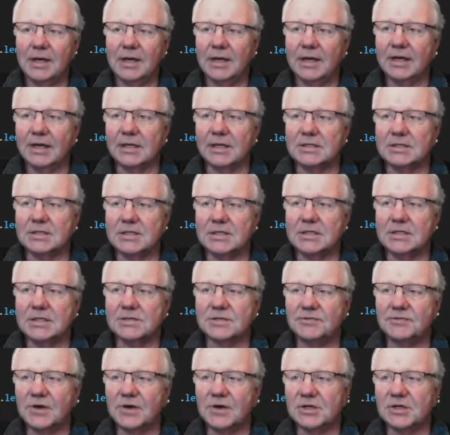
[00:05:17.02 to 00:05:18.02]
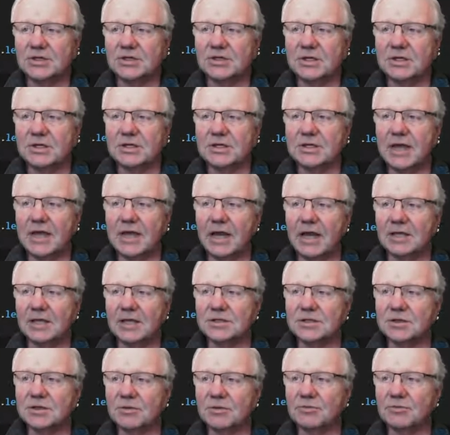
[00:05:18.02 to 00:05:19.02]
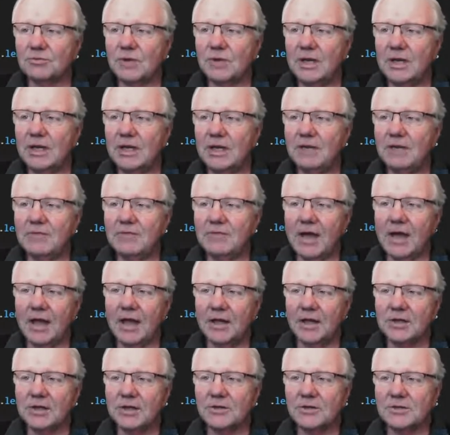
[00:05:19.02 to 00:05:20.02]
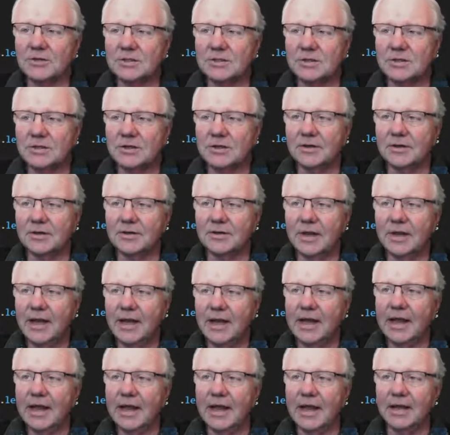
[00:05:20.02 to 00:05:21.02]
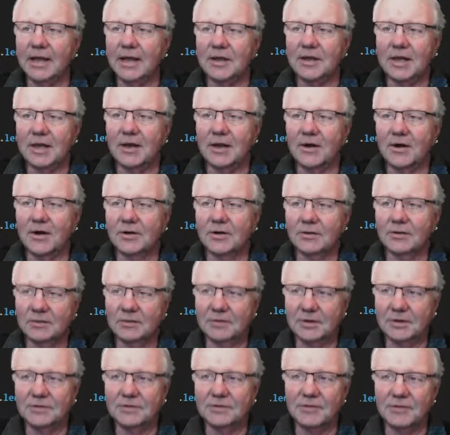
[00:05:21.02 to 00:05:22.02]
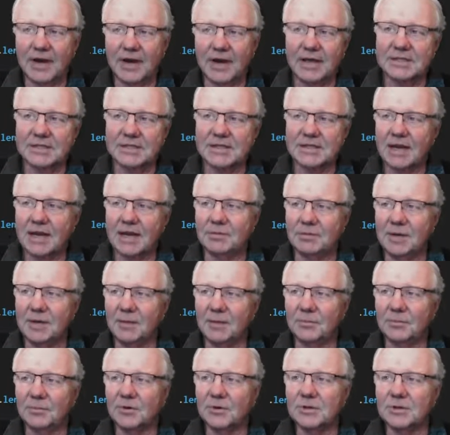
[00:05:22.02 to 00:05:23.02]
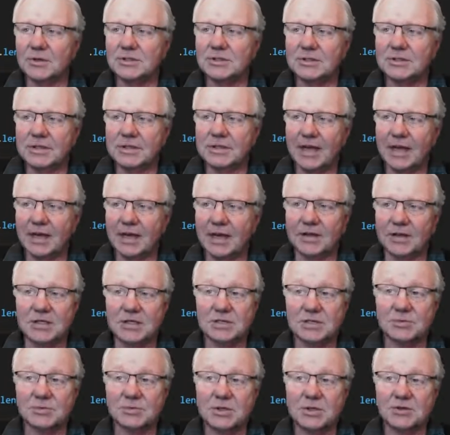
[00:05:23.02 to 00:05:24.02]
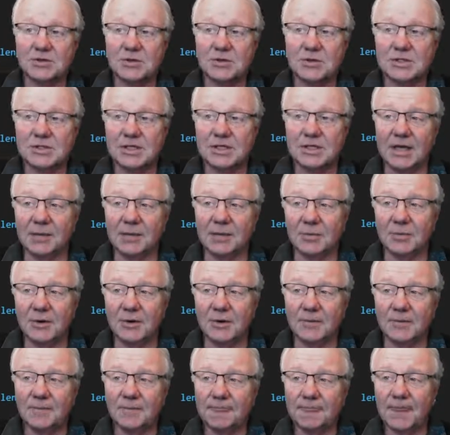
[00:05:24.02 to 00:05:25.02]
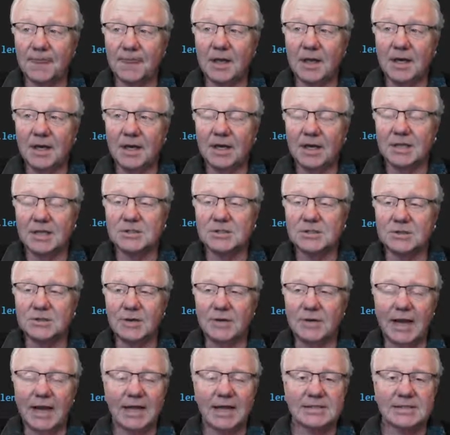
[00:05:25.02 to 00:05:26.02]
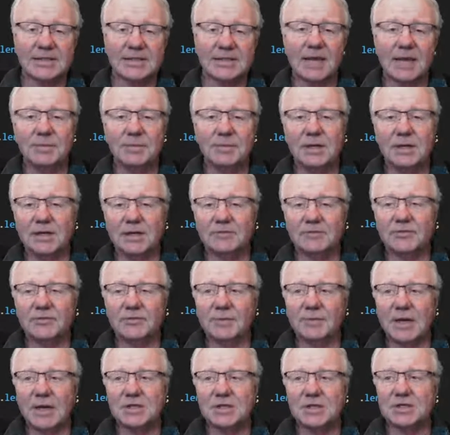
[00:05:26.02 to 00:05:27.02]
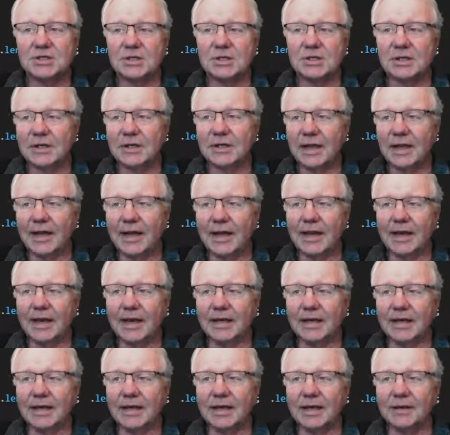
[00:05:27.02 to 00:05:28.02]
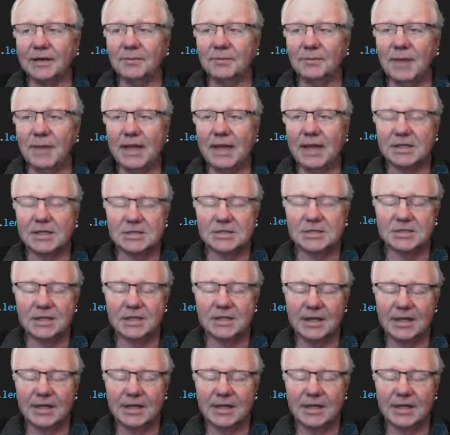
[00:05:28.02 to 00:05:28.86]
You can see this function takes 3 values and they are defined as type numbers, and this returns a number. So it adds typing information and makes